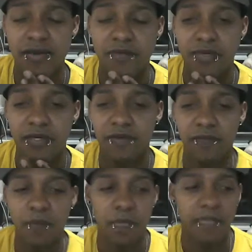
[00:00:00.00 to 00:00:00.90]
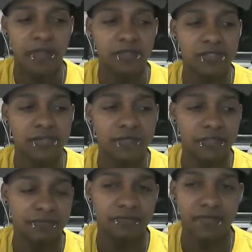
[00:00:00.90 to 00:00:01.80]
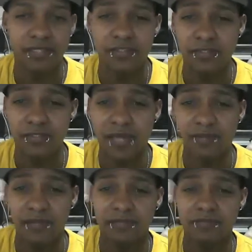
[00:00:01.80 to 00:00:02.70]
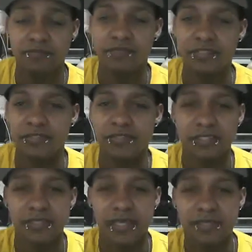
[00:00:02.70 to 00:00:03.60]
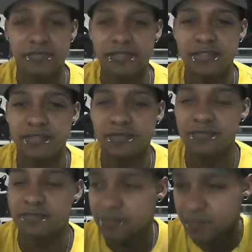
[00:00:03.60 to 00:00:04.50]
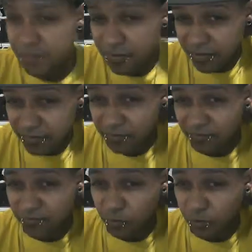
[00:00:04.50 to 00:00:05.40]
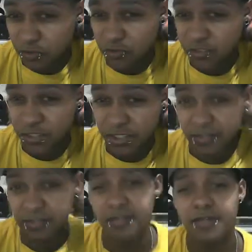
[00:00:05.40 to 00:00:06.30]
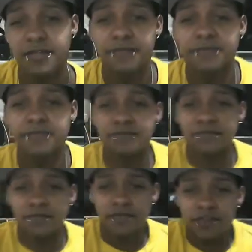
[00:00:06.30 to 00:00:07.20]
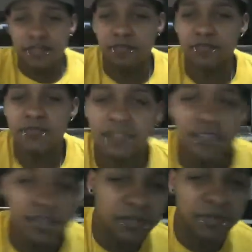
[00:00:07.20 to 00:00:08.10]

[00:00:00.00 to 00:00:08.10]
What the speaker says: But definitely make sure you have like legit documents on forge your shit. The